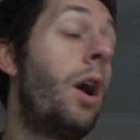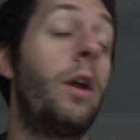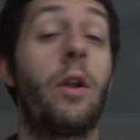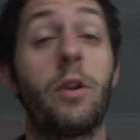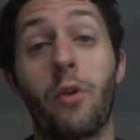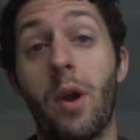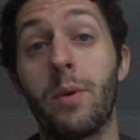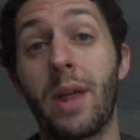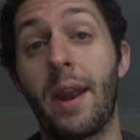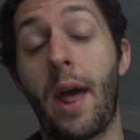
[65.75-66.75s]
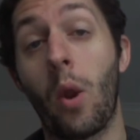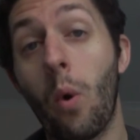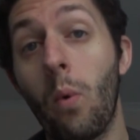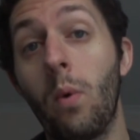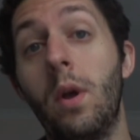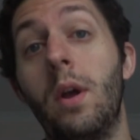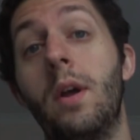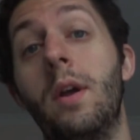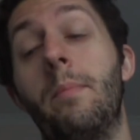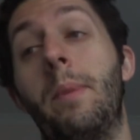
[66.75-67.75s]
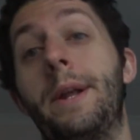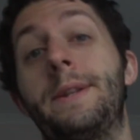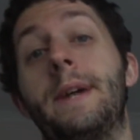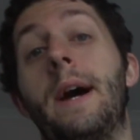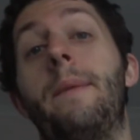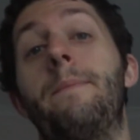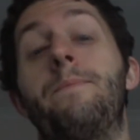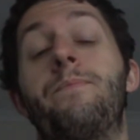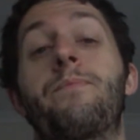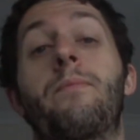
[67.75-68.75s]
I don't agree with that at all, but um,